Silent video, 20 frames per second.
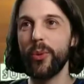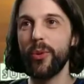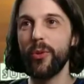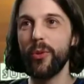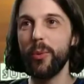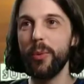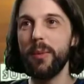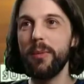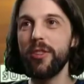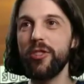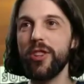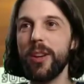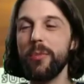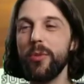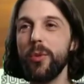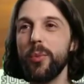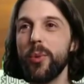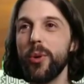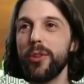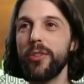So we will jump
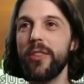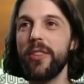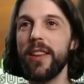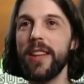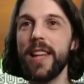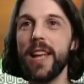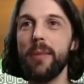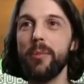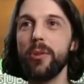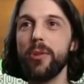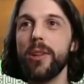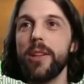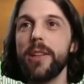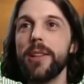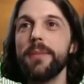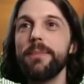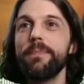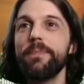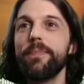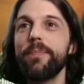towards the
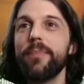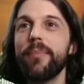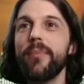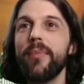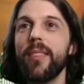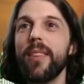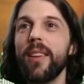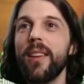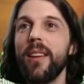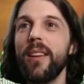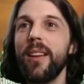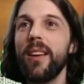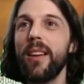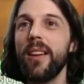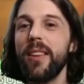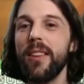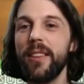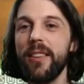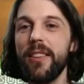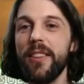nebula.
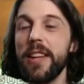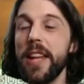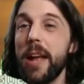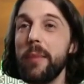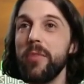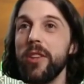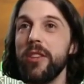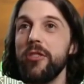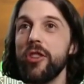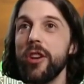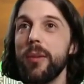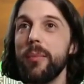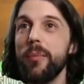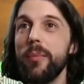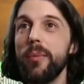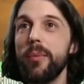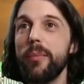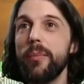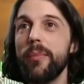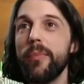This is an empty
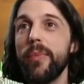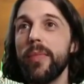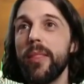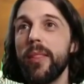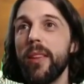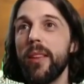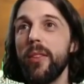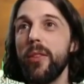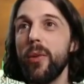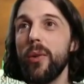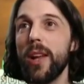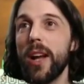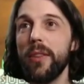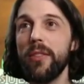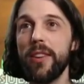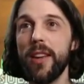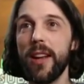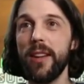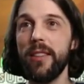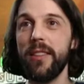jump. No life
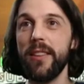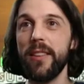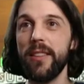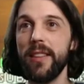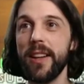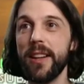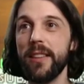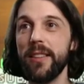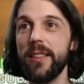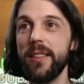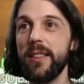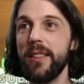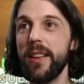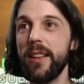signs detected.